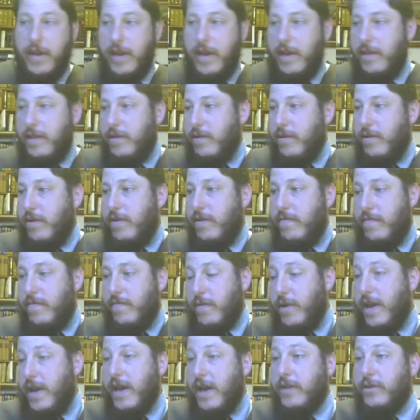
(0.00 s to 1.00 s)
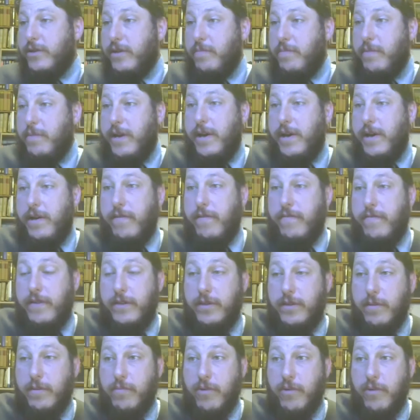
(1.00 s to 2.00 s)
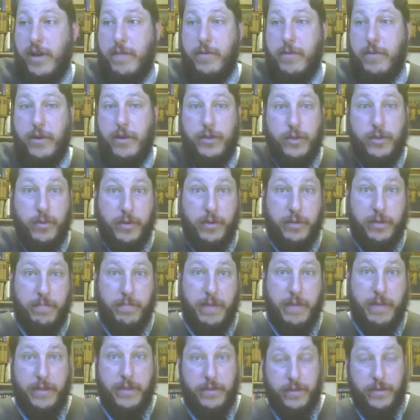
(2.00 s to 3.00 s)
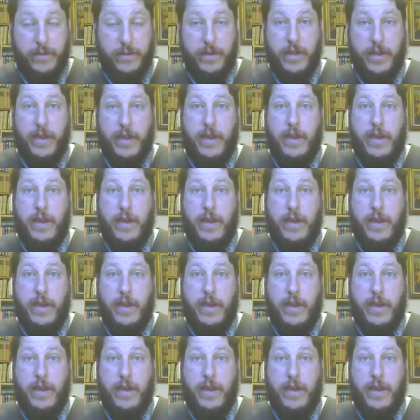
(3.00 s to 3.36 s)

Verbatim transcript: They're very excellent biographies. They're primary source based.